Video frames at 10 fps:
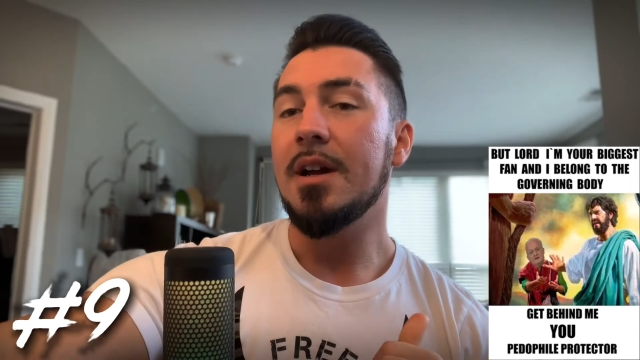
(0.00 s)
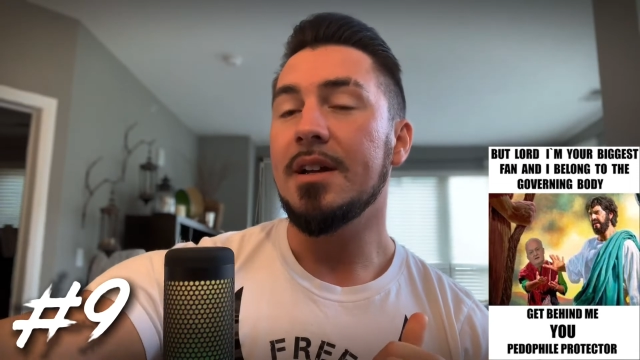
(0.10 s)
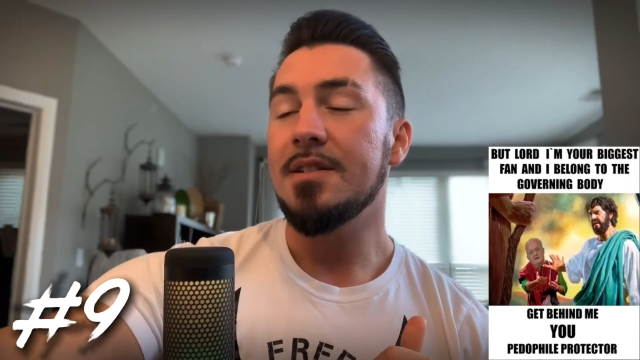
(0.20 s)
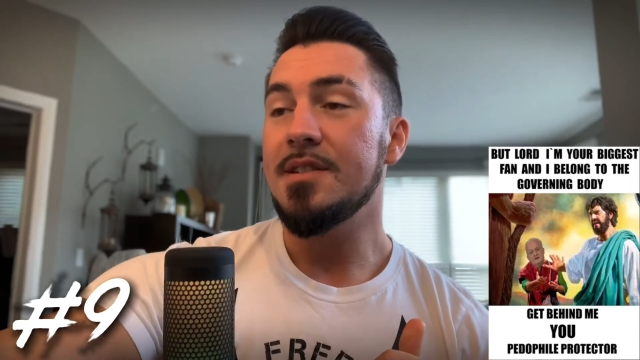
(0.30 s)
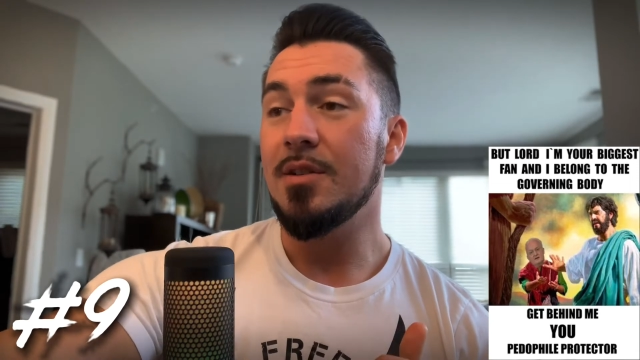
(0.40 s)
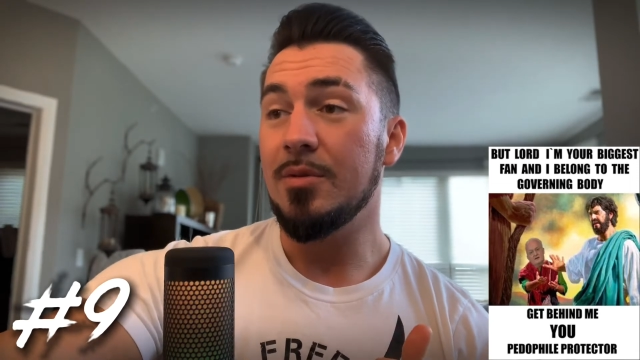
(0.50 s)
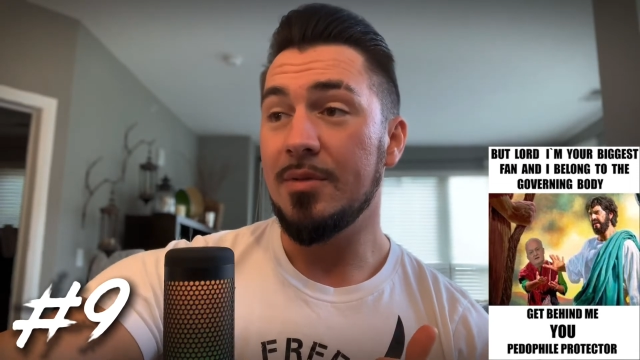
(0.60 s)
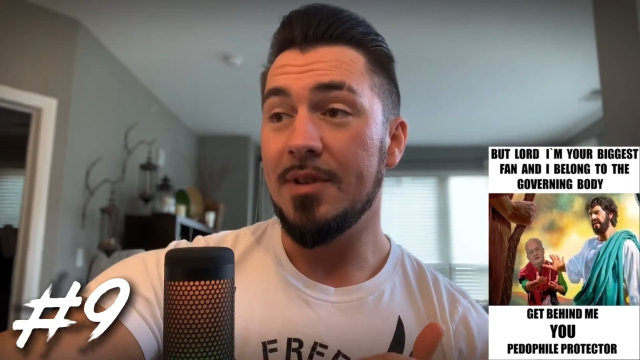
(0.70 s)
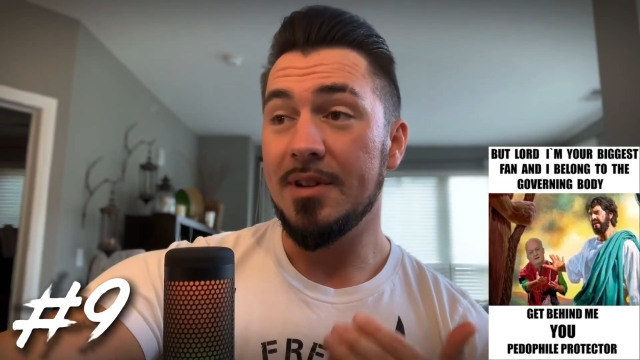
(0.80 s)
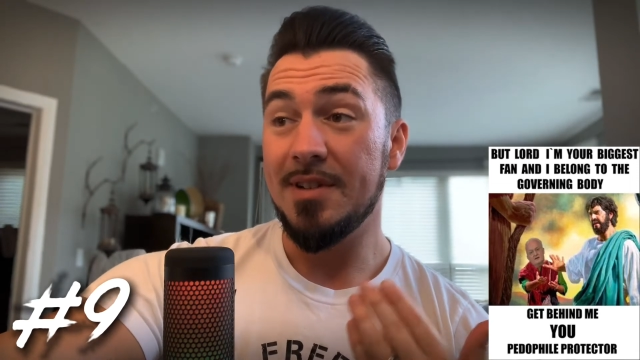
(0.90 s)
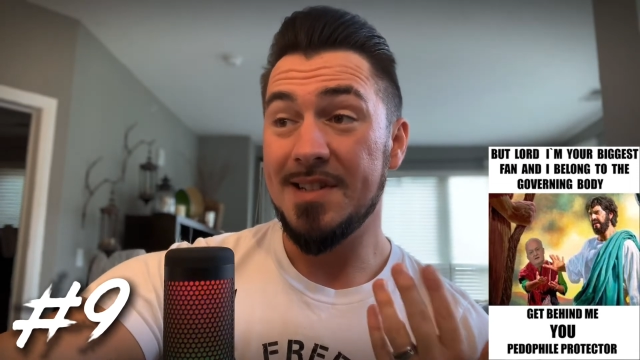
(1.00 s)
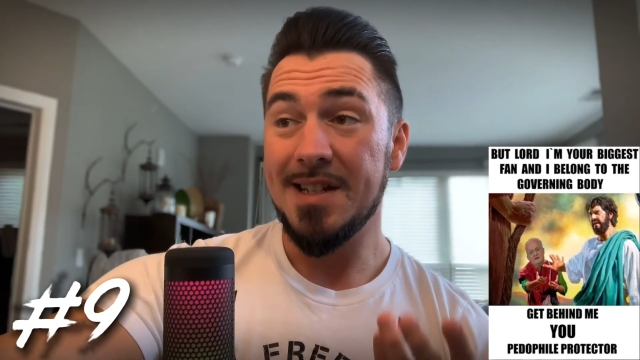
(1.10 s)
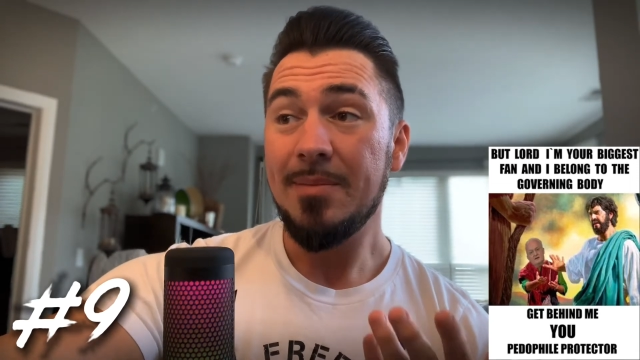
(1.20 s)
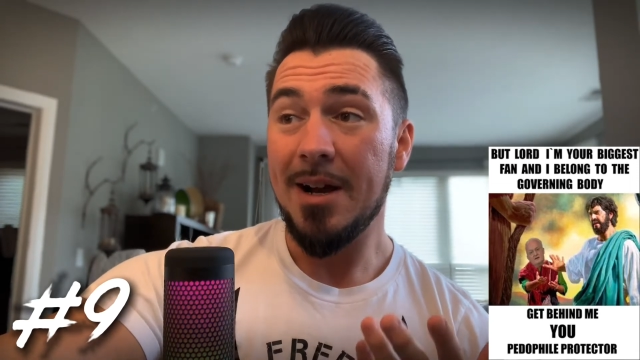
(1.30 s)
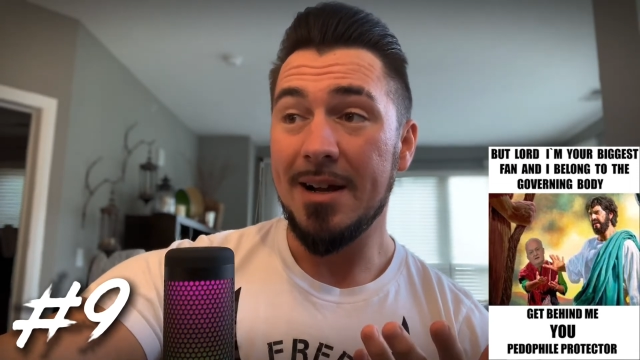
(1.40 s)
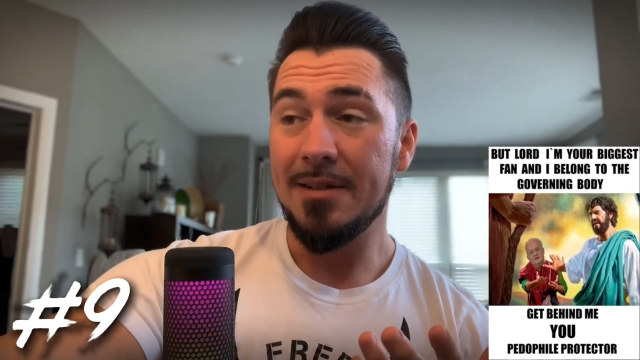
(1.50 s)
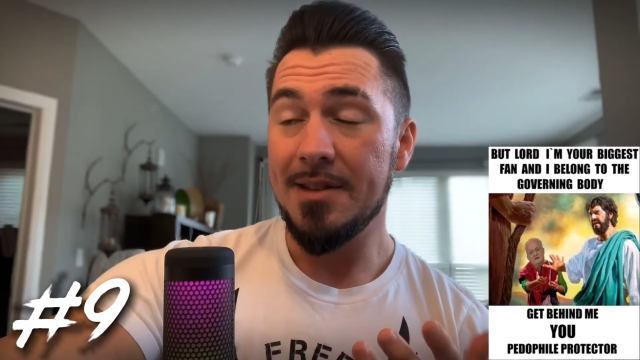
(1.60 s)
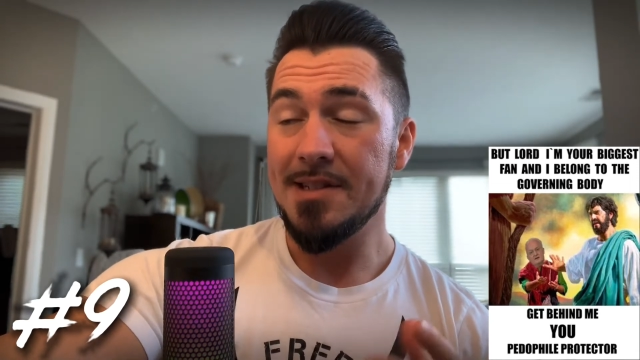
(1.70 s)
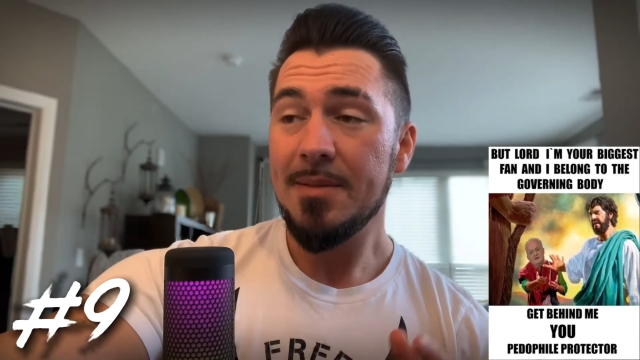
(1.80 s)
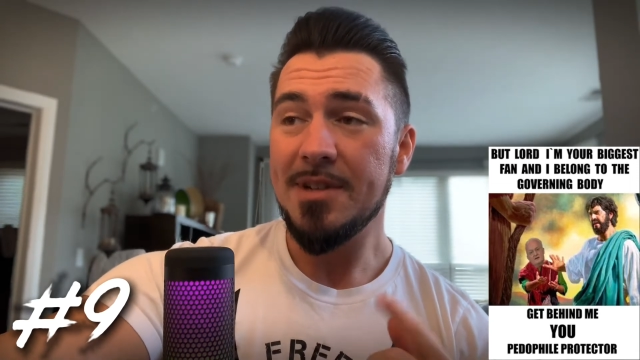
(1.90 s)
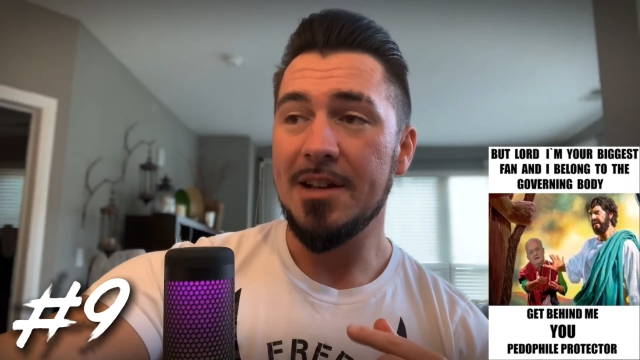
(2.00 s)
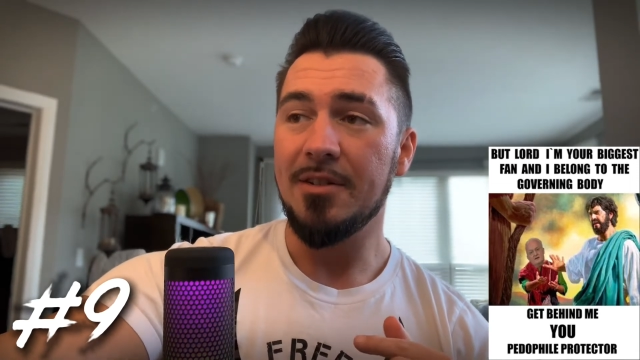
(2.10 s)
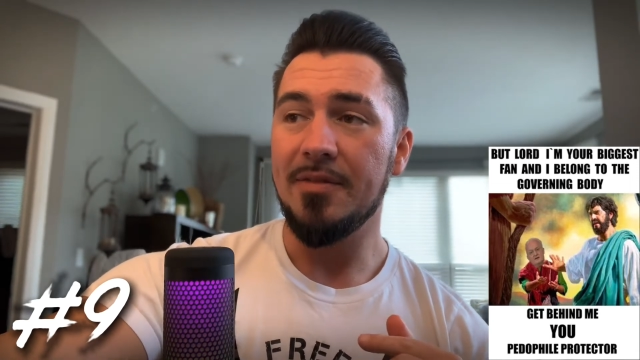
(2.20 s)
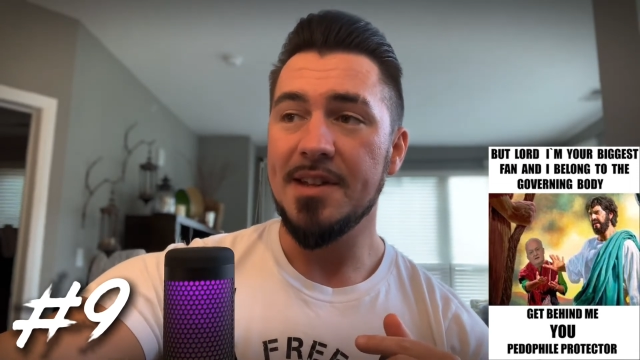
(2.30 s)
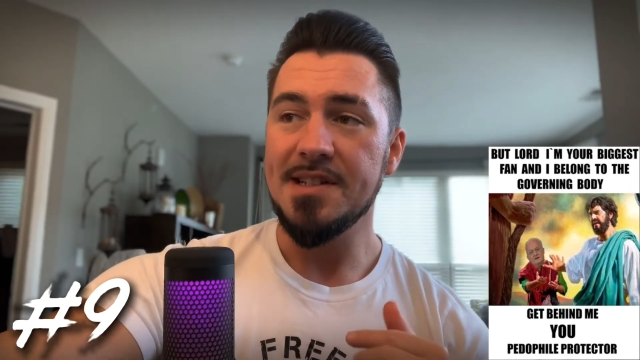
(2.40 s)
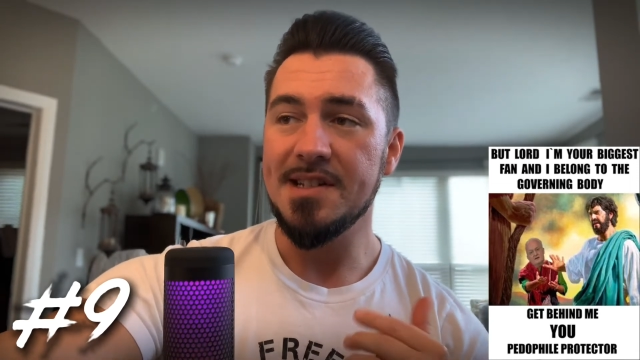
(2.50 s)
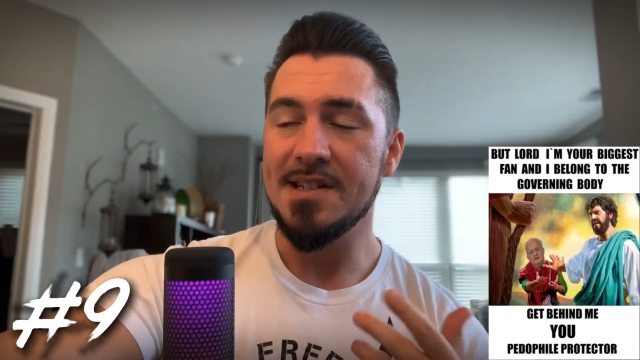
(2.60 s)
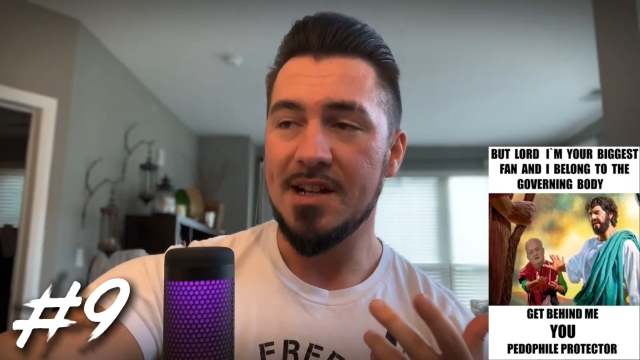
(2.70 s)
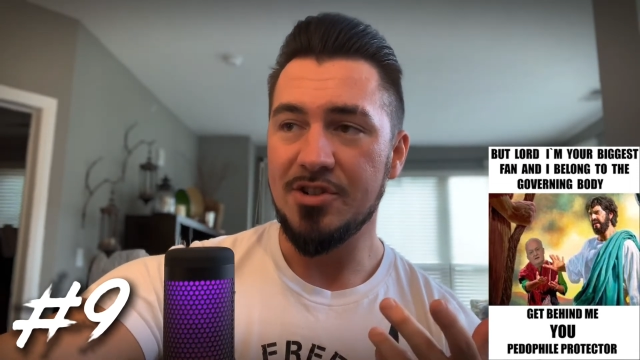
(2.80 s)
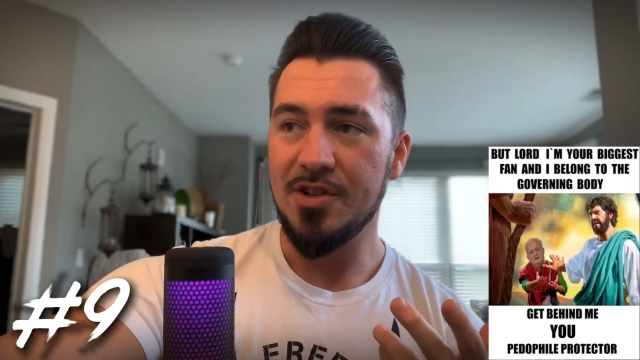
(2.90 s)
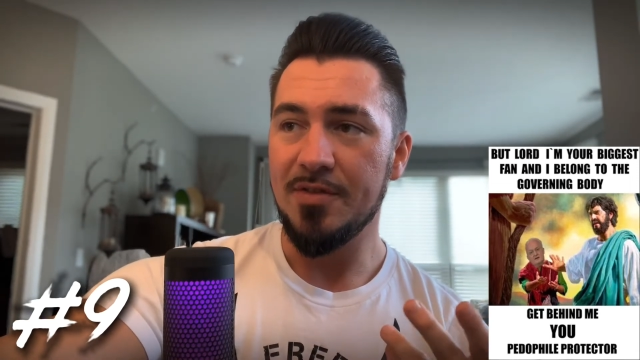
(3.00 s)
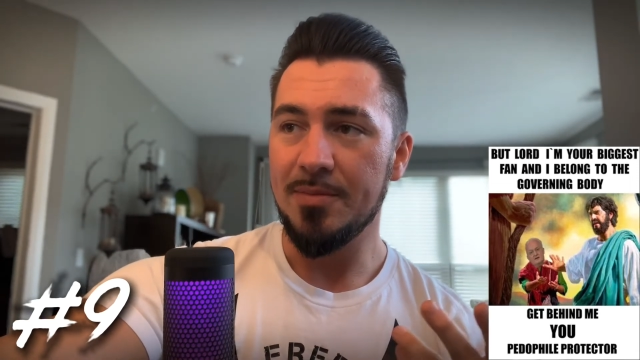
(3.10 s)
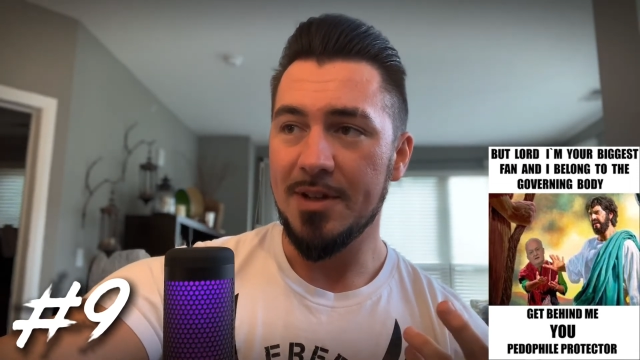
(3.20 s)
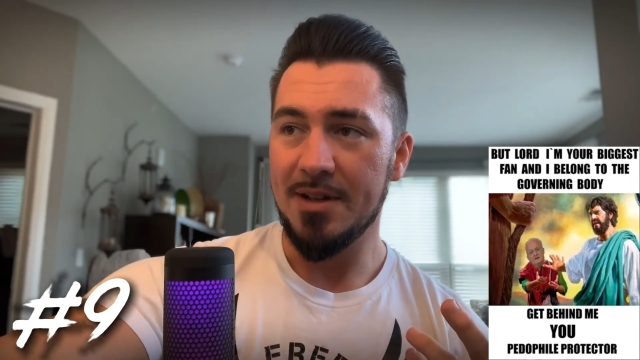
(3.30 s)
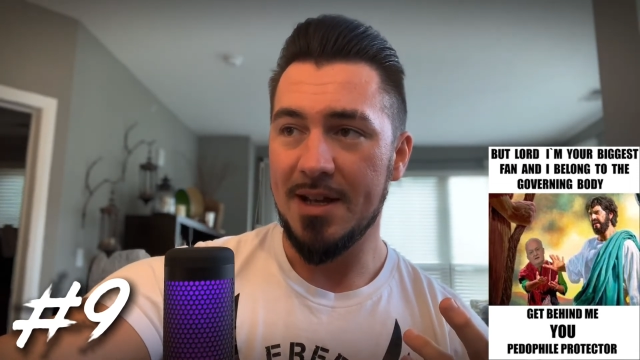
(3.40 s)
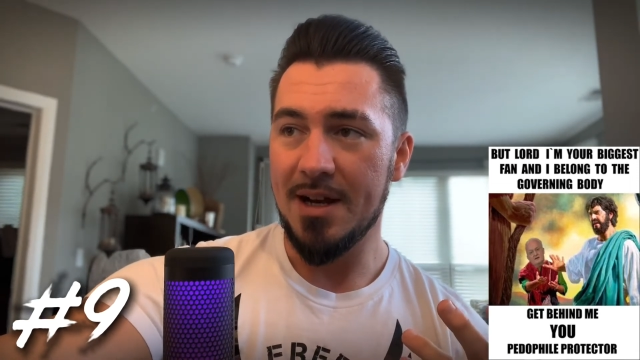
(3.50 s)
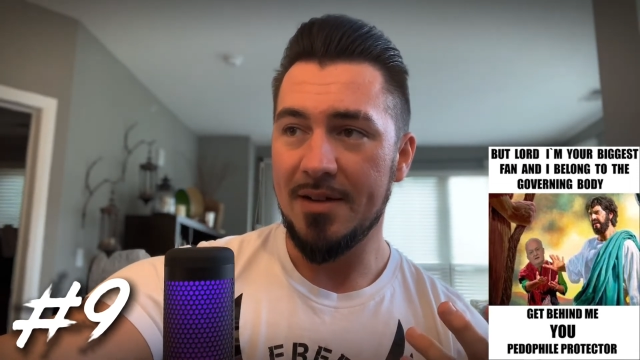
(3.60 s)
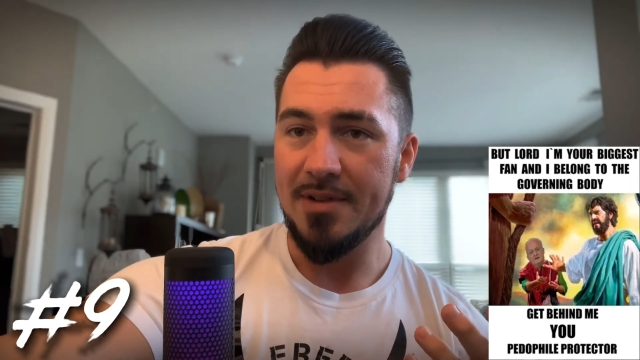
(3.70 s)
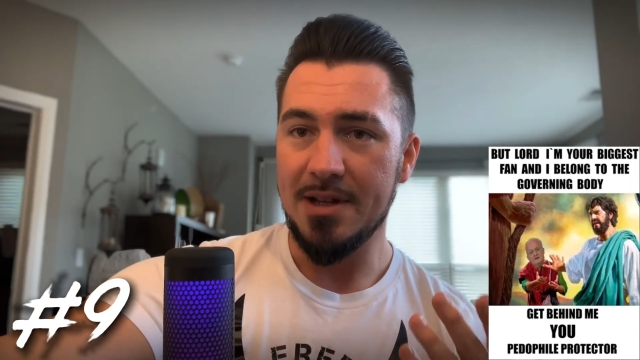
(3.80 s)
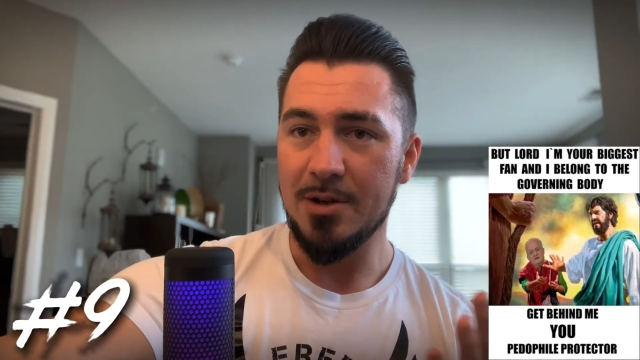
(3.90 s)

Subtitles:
so the subtitle of this is actually from the NIV,